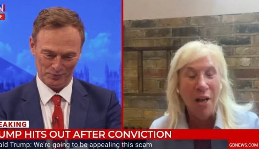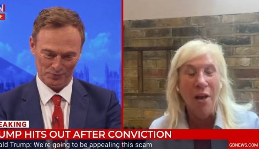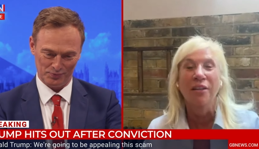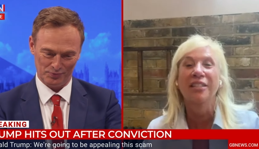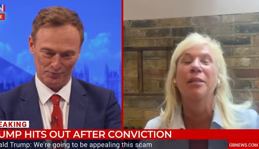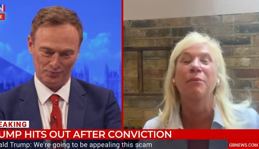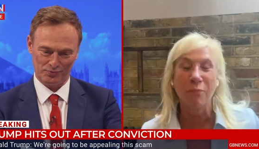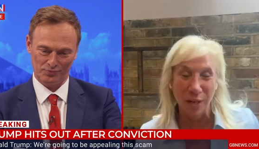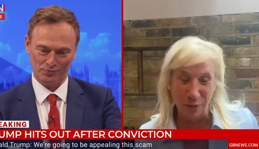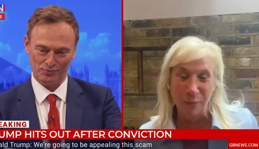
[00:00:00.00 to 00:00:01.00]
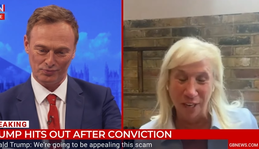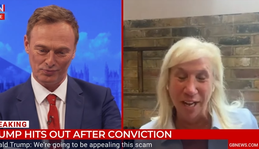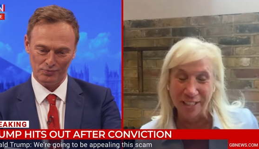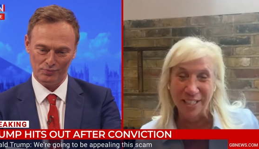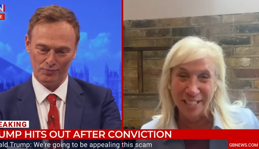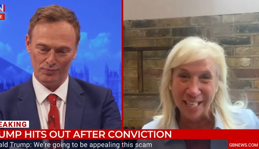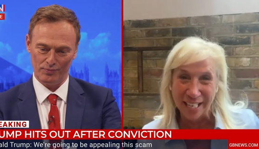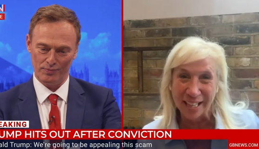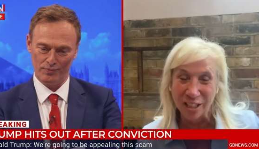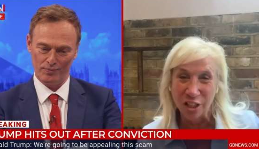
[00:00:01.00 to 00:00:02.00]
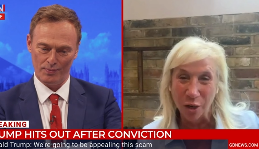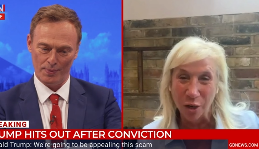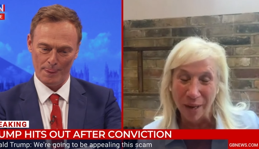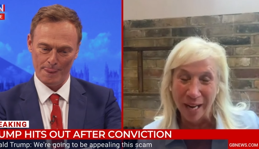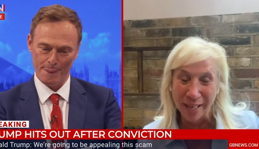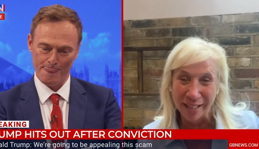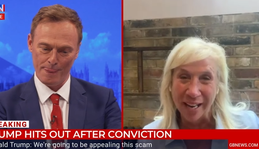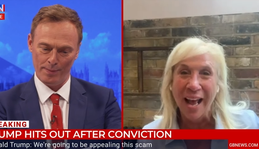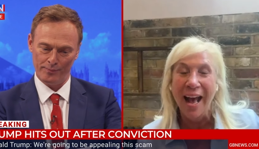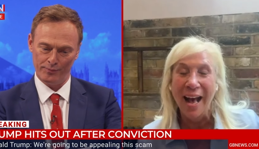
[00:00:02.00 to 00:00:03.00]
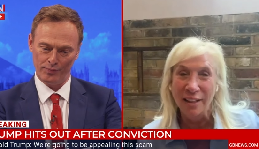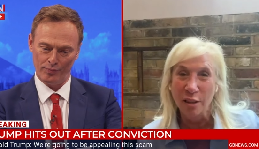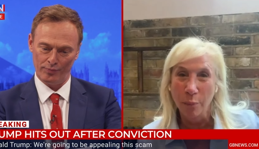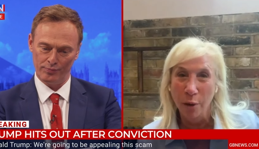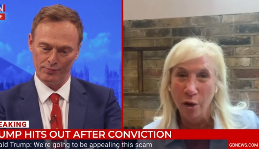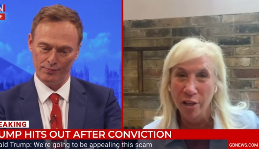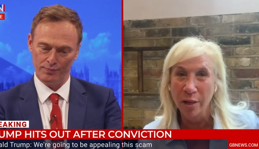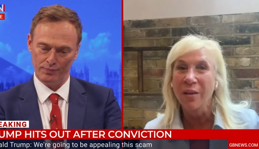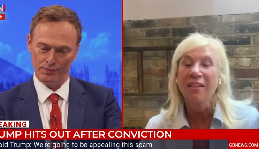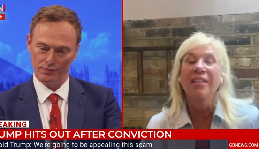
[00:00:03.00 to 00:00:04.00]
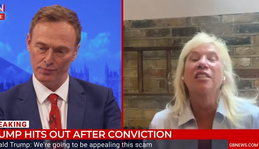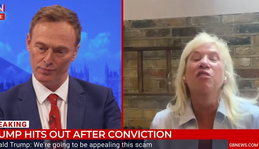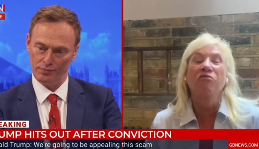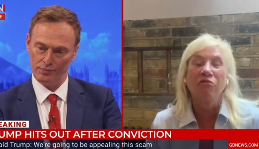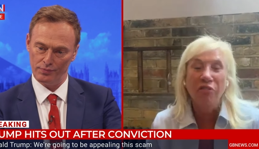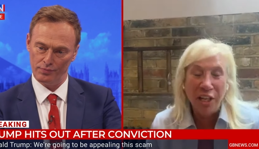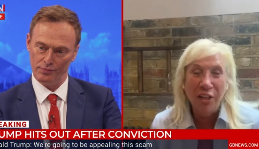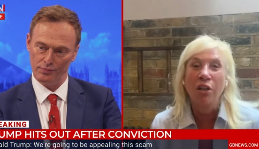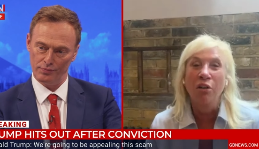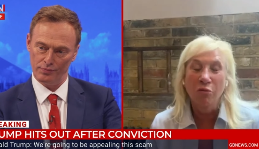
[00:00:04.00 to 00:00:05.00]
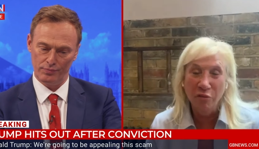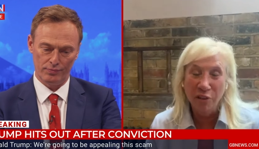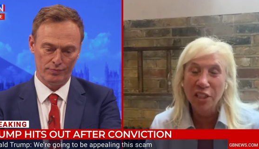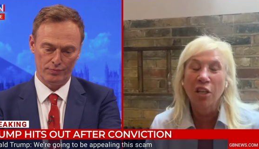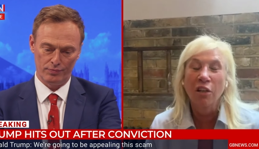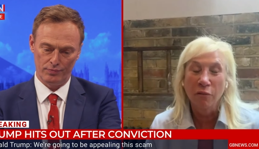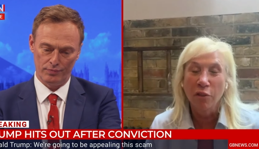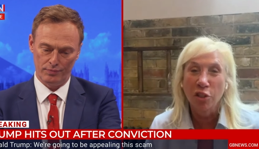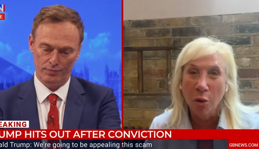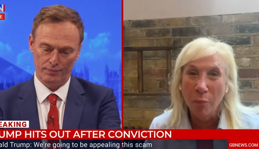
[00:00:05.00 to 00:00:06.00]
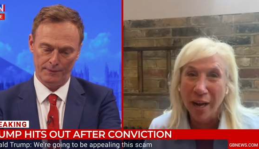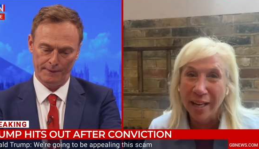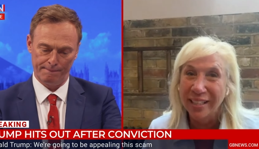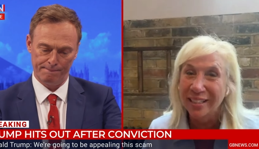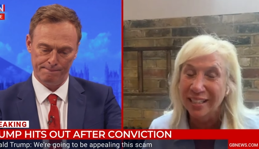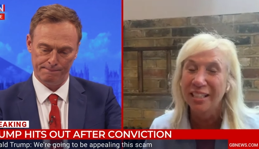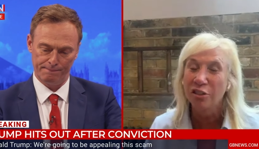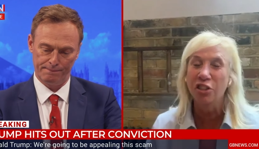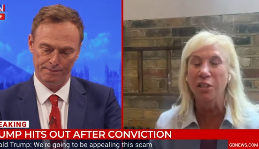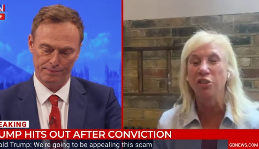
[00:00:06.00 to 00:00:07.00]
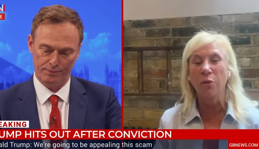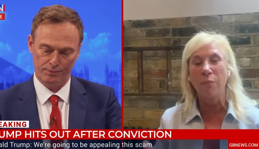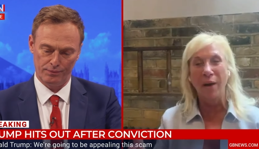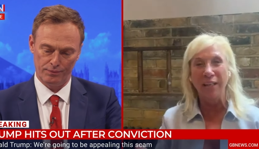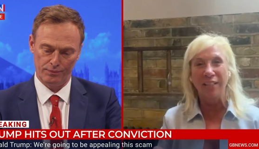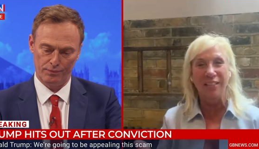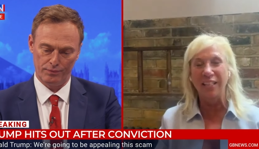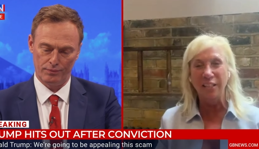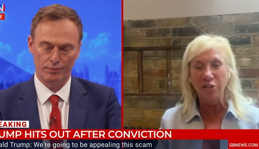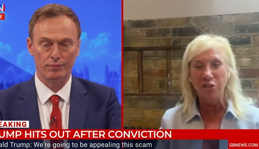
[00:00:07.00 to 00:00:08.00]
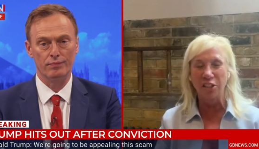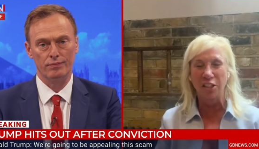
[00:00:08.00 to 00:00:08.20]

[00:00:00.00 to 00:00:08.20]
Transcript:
Speaker 1: seems much more energetic than Joe Biden at the podium. That's a real risk for Joe Biden. Joe Biden is an interesting